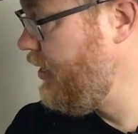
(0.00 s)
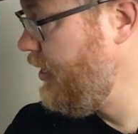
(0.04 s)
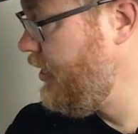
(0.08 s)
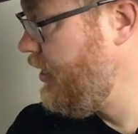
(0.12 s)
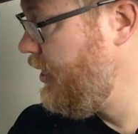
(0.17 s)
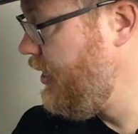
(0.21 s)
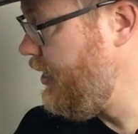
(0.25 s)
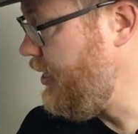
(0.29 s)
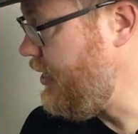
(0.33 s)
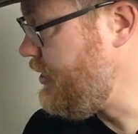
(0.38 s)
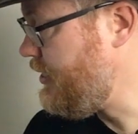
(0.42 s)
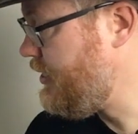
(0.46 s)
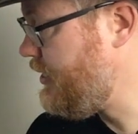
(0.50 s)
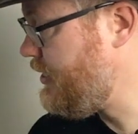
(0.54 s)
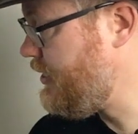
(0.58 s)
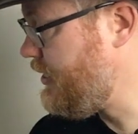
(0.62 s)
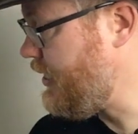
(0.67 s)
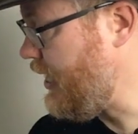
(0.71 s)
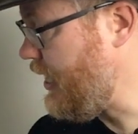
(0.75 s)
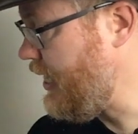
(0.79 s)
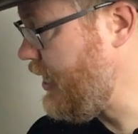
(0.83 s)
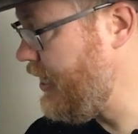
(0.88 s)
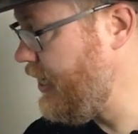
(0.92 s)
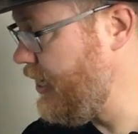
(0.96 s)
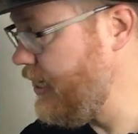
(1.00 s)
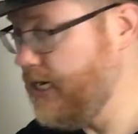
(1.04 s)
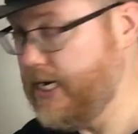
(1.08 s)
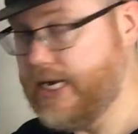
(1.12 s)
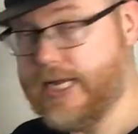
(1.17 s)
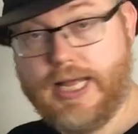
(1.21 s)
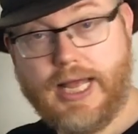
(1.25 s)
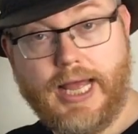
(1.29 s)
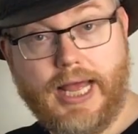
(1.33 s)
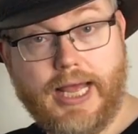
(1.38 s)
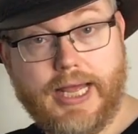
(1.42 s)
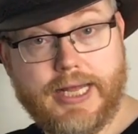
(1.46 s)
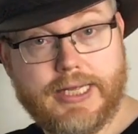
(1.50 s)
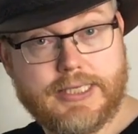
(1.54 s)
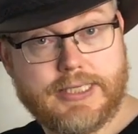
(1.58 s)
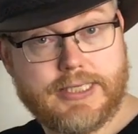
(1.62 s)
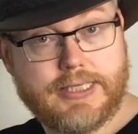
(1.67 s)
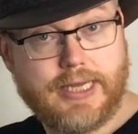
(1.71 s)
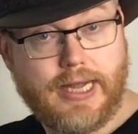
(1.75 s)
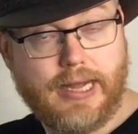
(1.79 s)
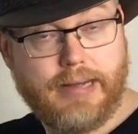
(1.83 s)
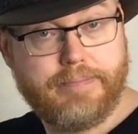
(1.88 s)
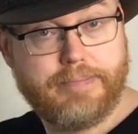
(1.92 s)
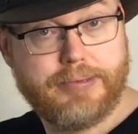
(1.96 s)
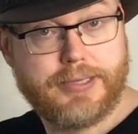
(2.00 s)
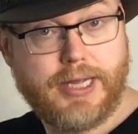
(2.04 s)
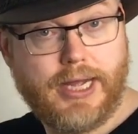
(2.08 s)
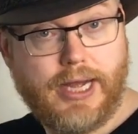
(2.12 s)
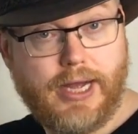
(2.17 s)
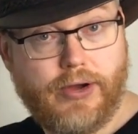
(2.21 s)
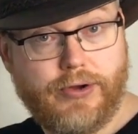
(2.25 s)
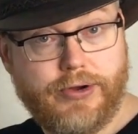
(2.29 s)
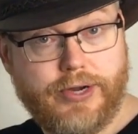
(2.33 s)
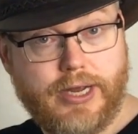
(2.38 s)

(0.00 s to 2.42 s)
His son ends up down